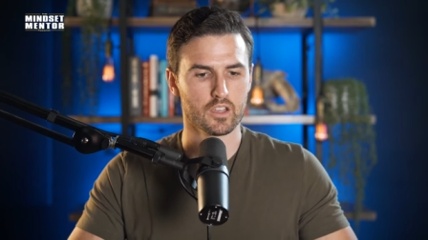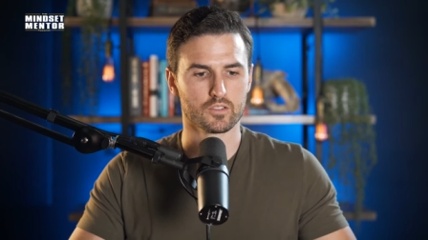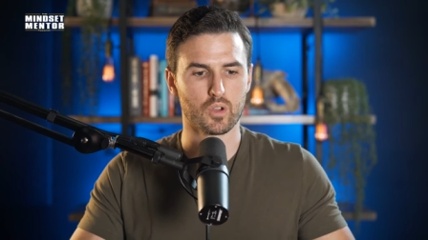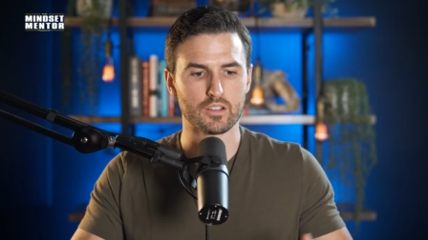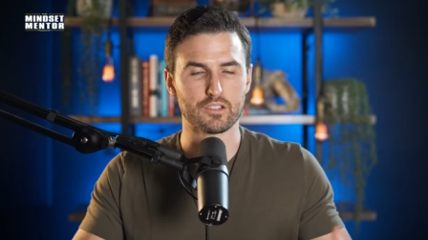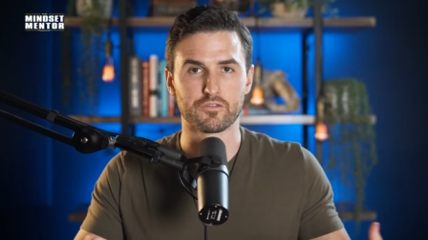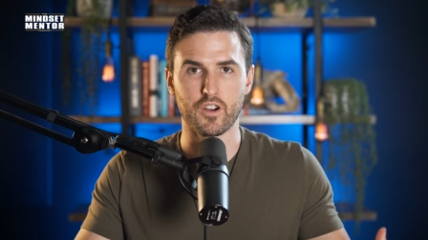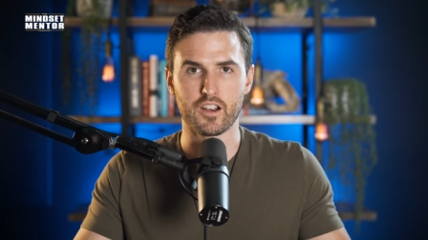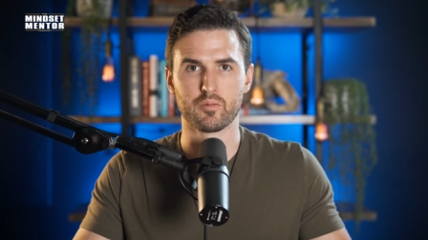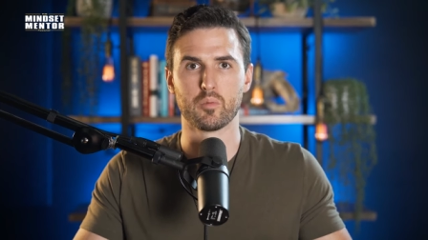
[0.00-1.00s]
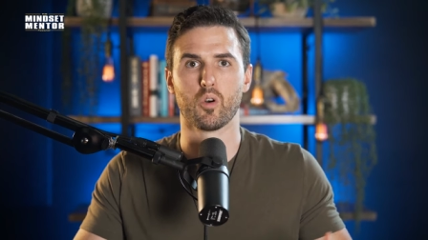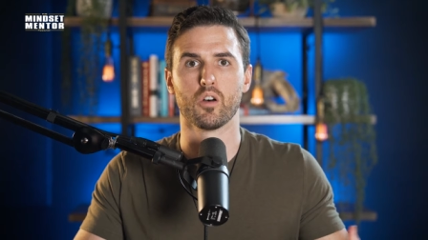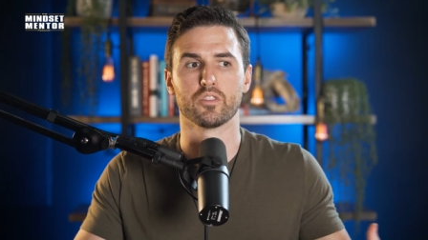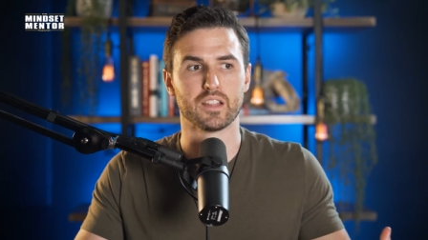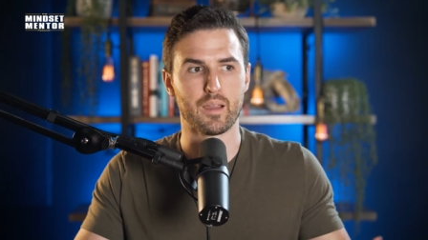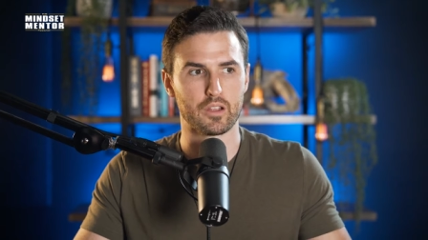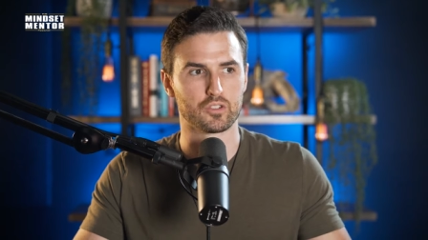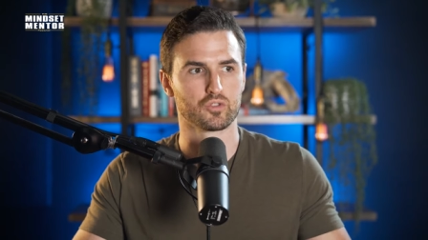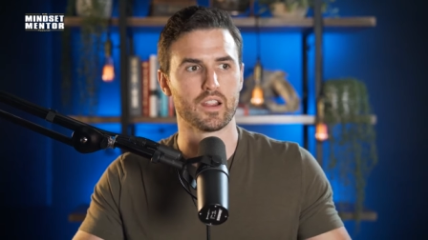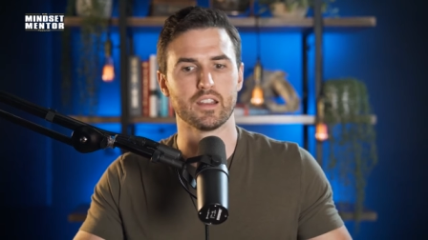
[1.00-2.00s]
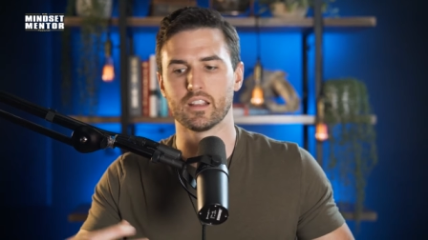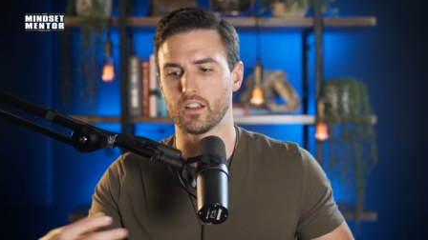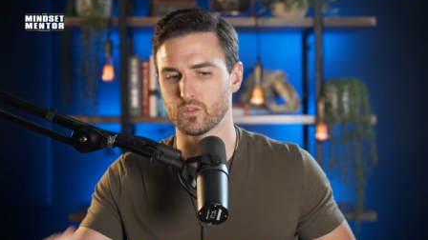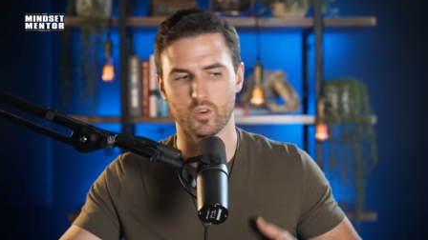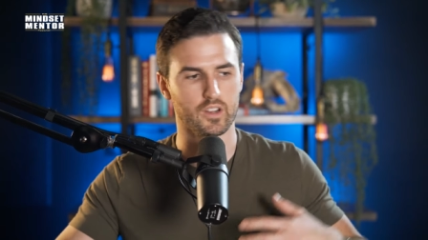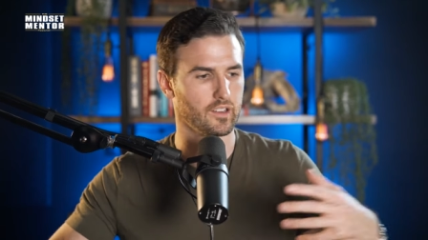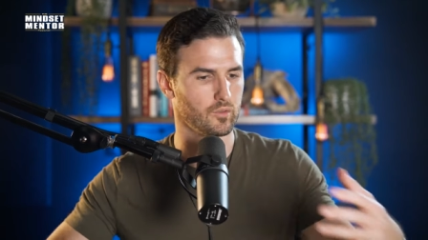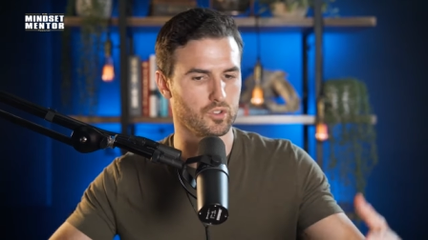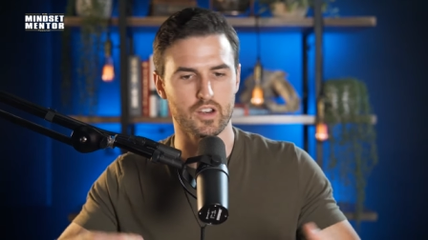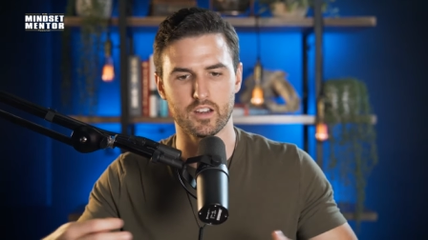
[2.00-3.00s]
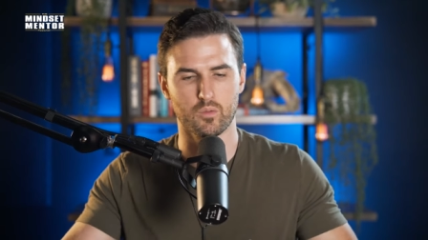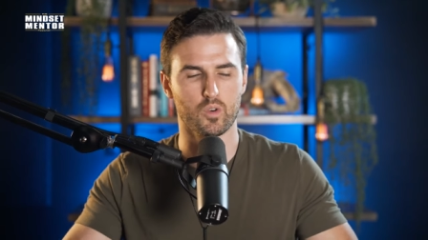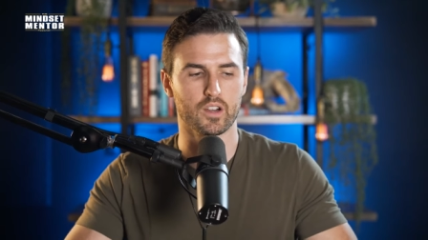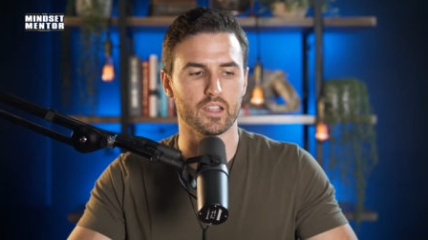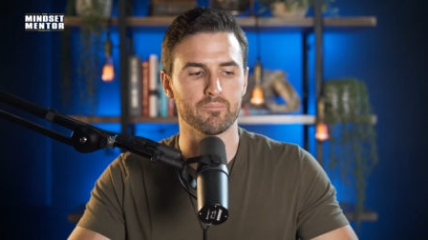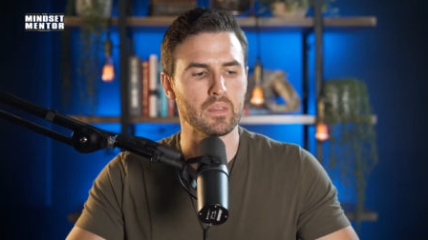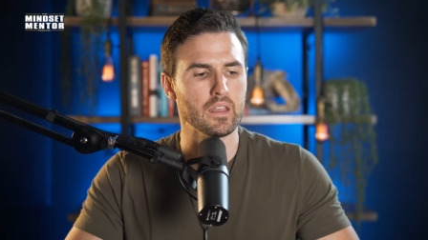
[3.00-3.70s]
So I was in front of people all the time and I was training and I was working and training and working.